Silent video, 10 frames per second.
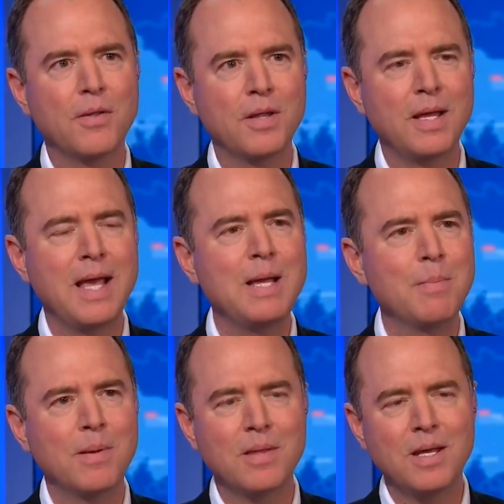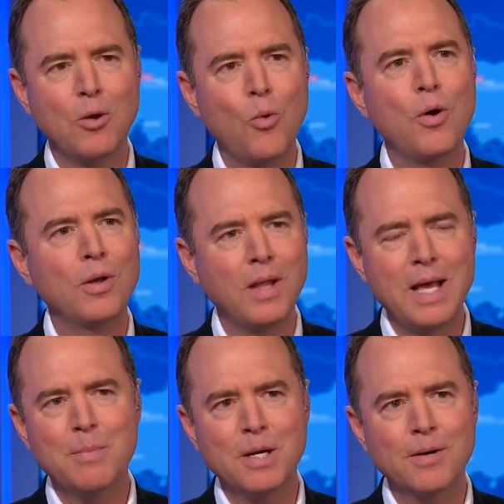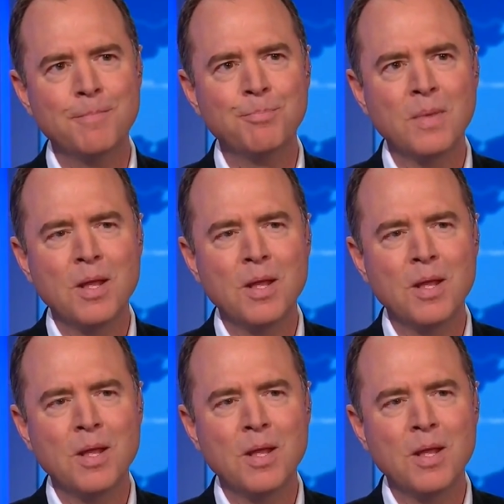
the oil emir,